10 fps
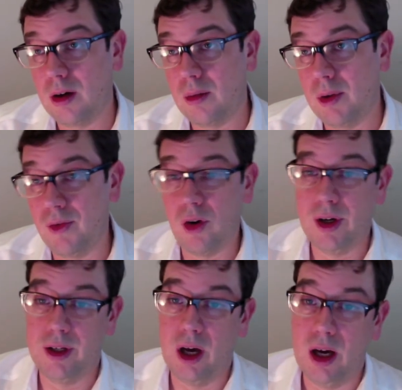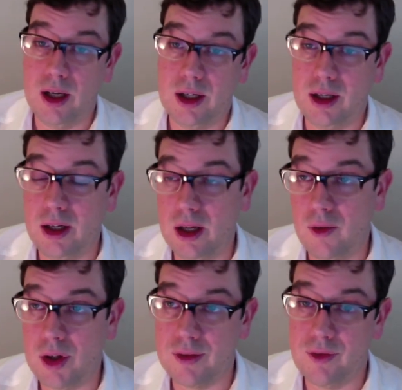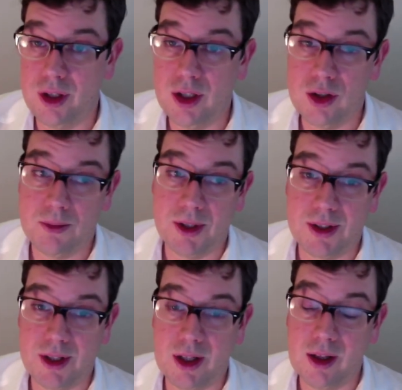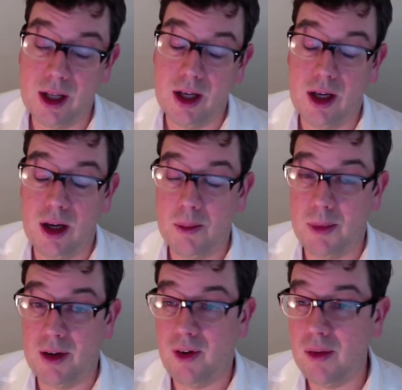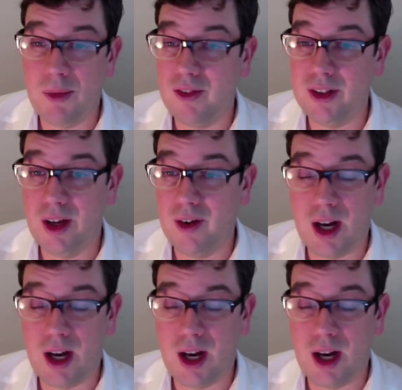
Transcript: before he died, it, it wasn't finished, but still. But Warren Buffett never